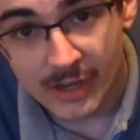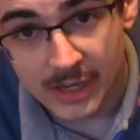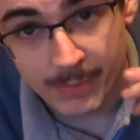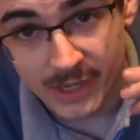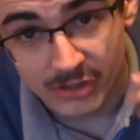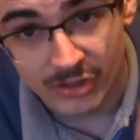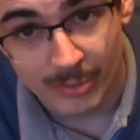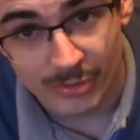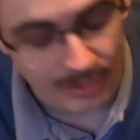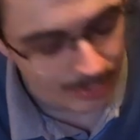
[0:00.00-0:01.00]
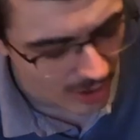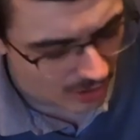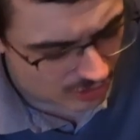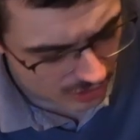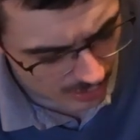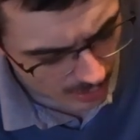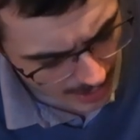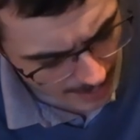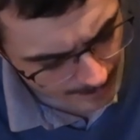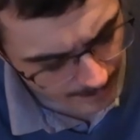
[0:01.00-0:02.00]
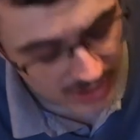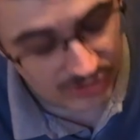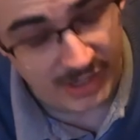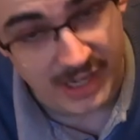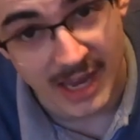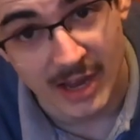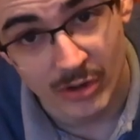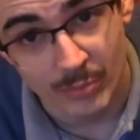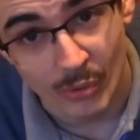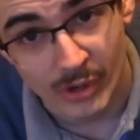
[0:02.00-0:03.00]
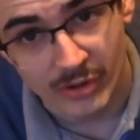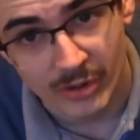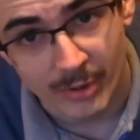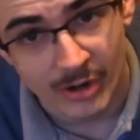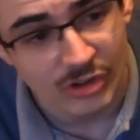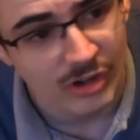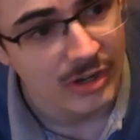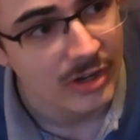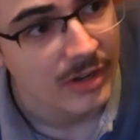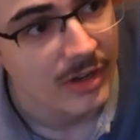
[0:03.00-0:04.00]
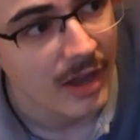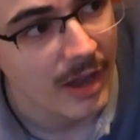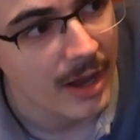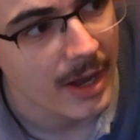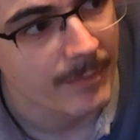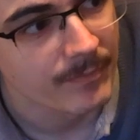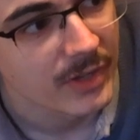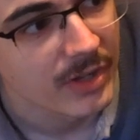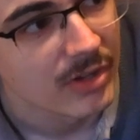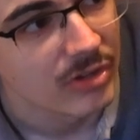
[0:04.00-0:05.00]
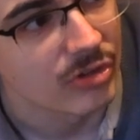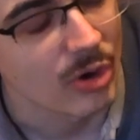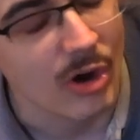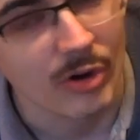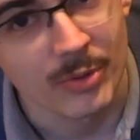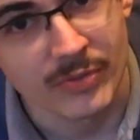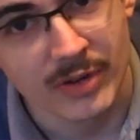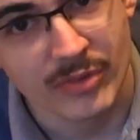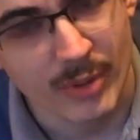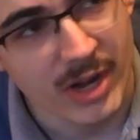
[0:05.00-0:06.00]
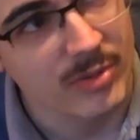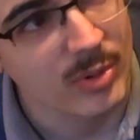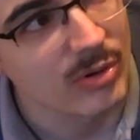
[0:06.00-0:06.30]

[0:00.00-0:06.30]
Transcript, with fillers: lipping the tips of the brush to basically get a good point on the brush. The sort of horrible thing of the Radium